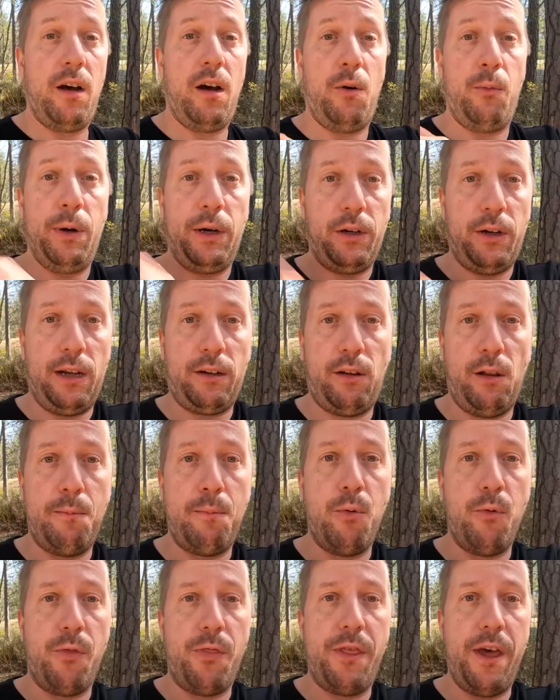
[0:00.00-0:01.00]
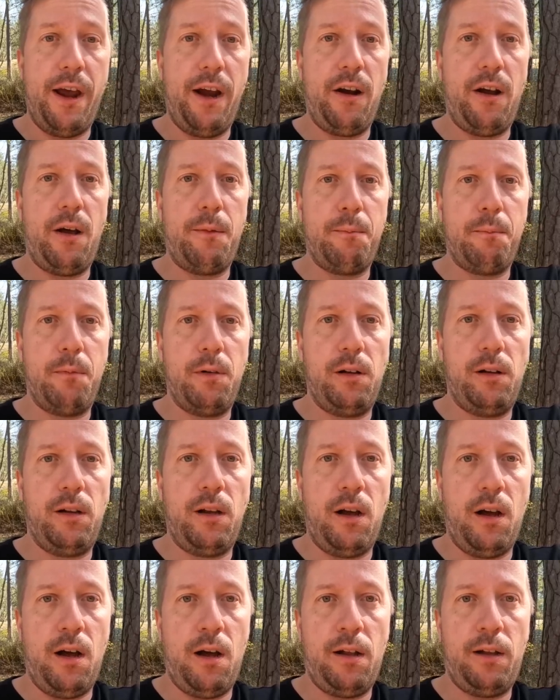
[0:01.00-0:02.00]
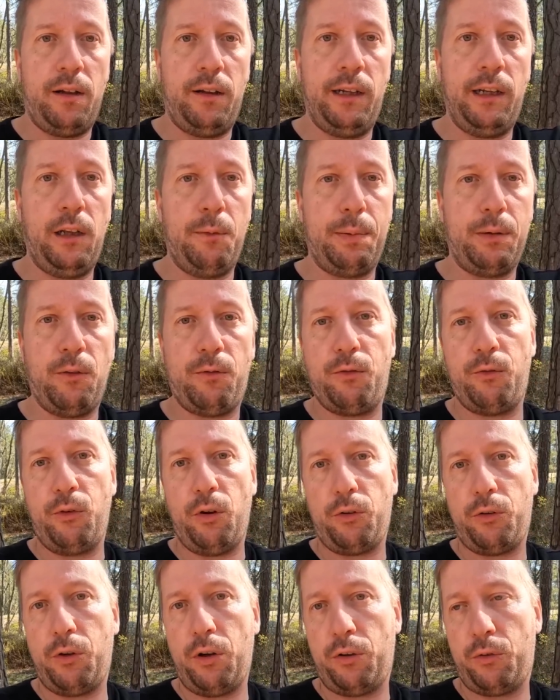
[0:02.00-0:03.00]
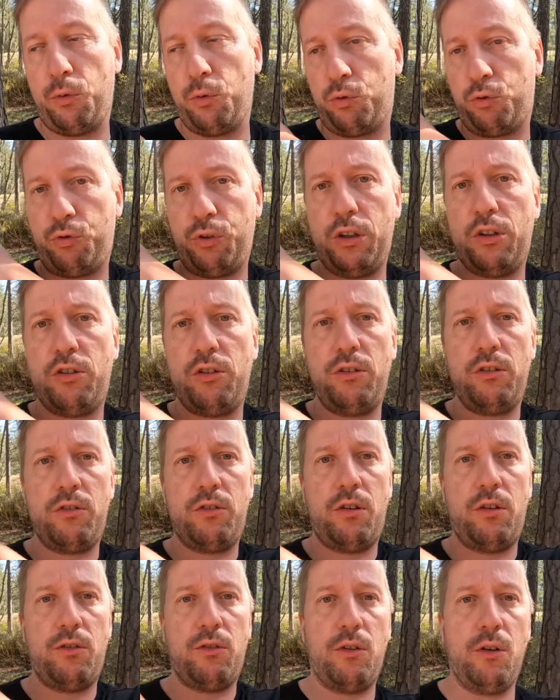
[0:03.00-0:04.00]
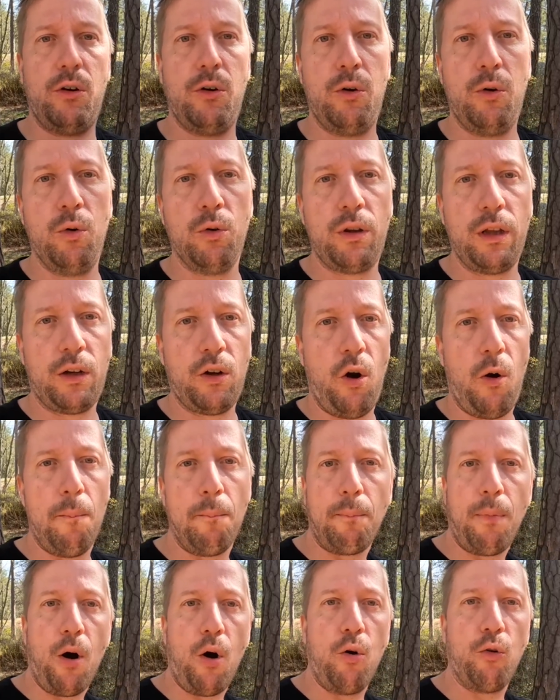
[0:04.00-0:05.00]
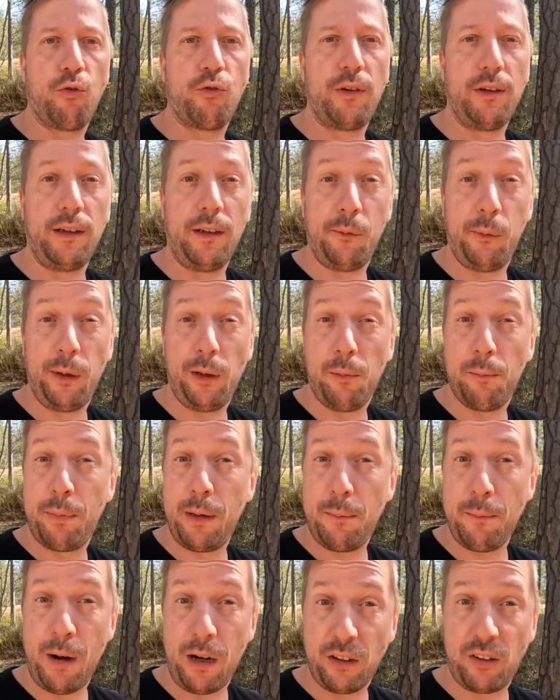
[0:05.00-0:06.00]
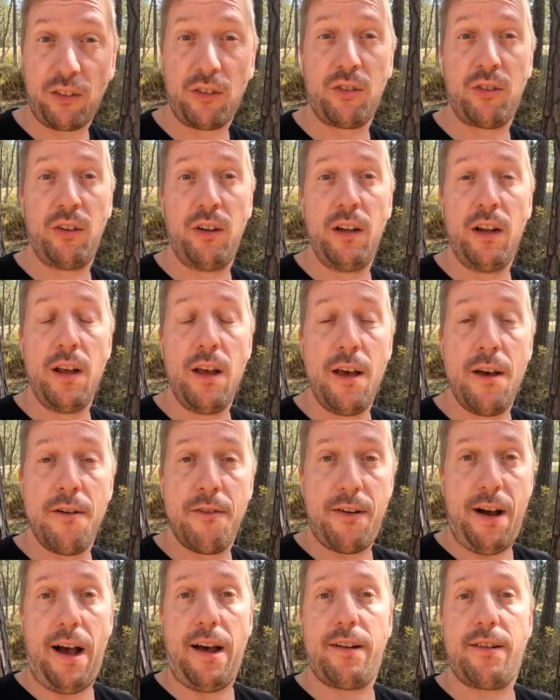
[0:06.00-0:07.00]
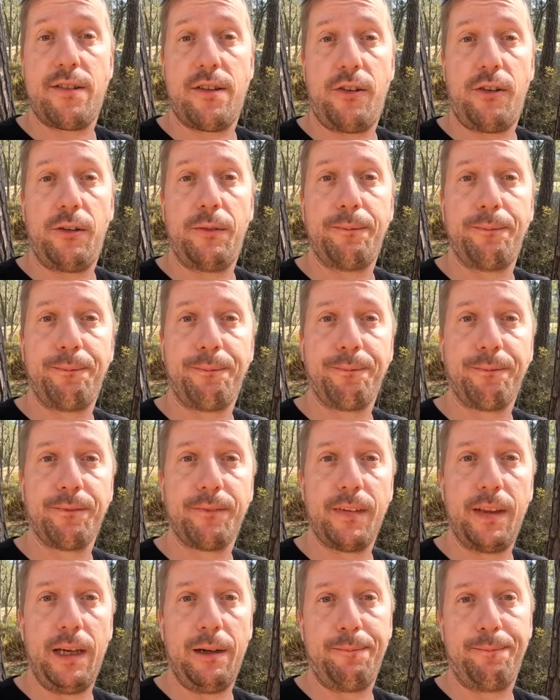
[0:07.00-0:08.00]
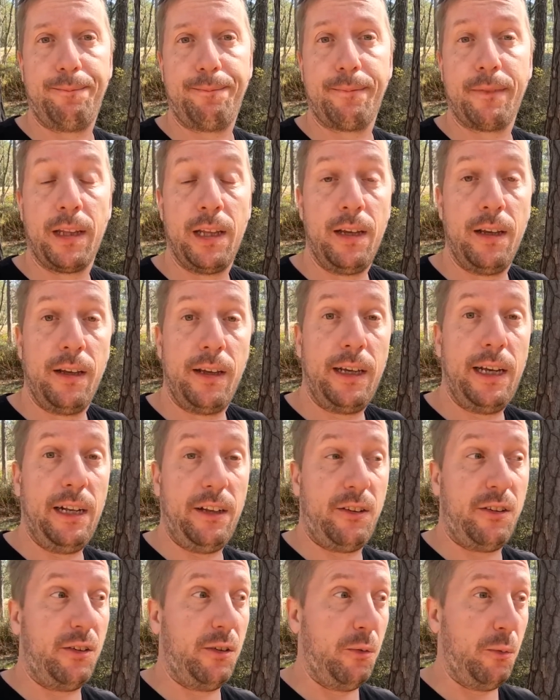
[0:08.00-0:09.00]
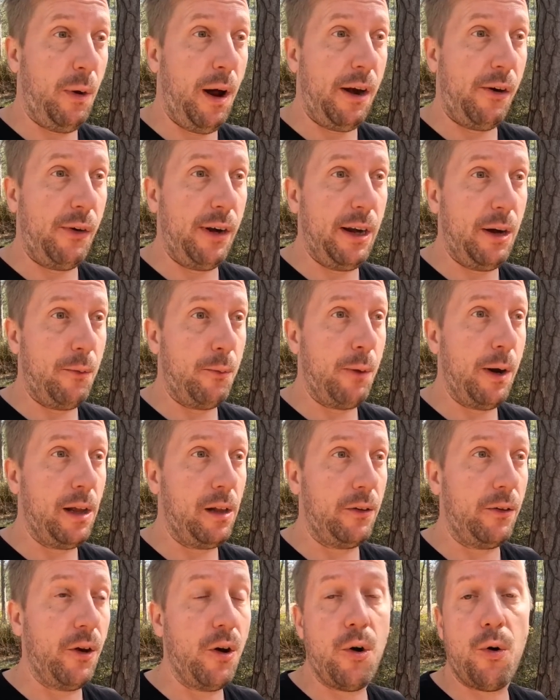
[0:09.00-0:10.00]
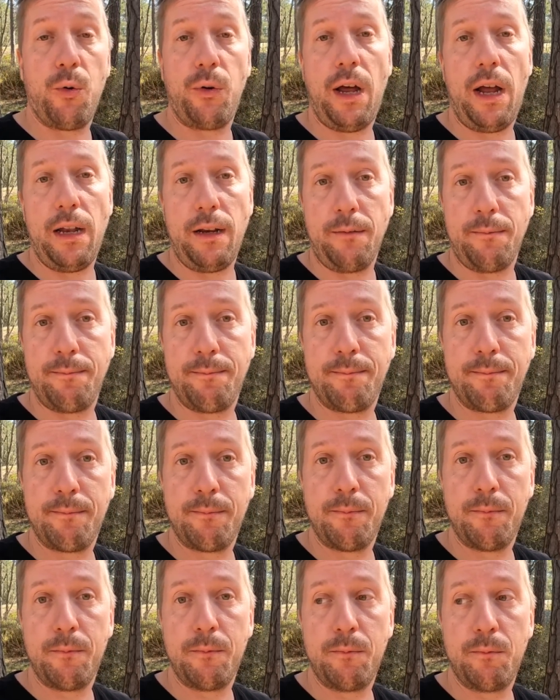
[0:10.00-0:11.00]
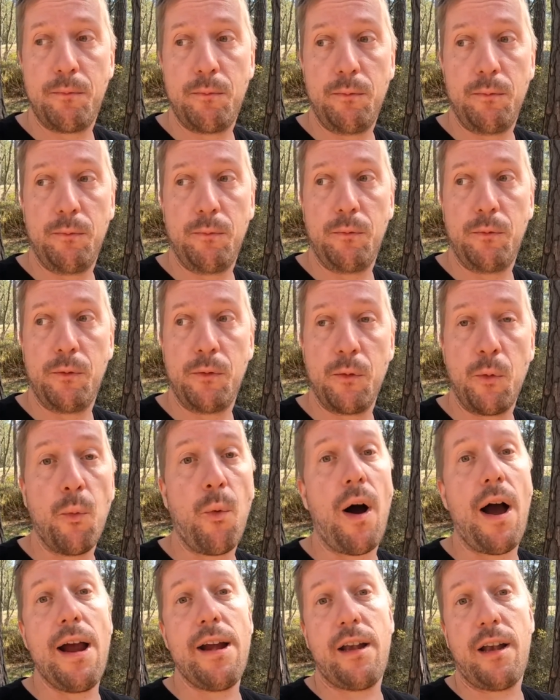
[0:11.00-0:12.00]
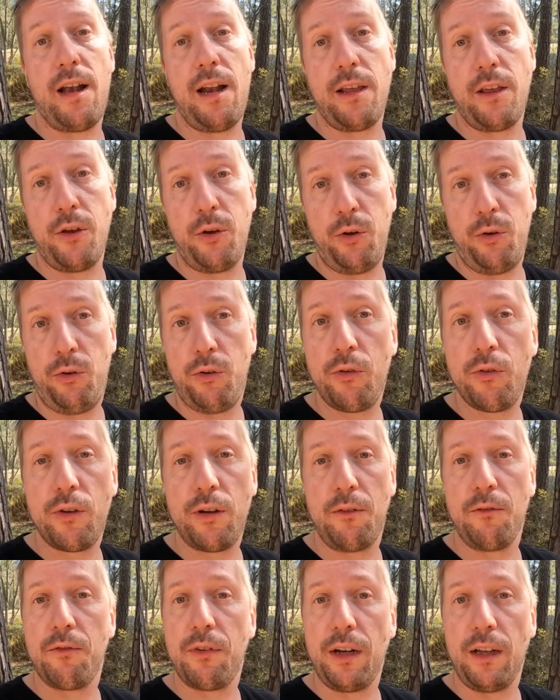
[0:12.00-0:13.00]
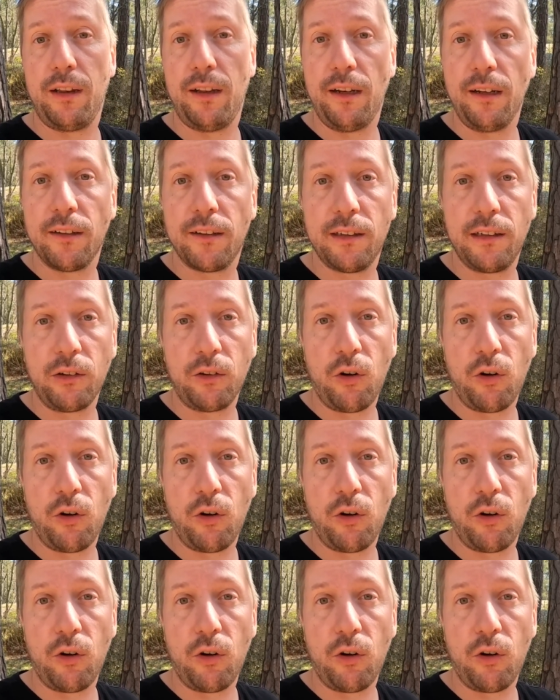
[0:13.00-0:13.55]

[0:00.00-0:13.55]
We can actually put there a little bit of nutritions, so the composting will be much faster. Yeah, it's very well known and widely used in Finland in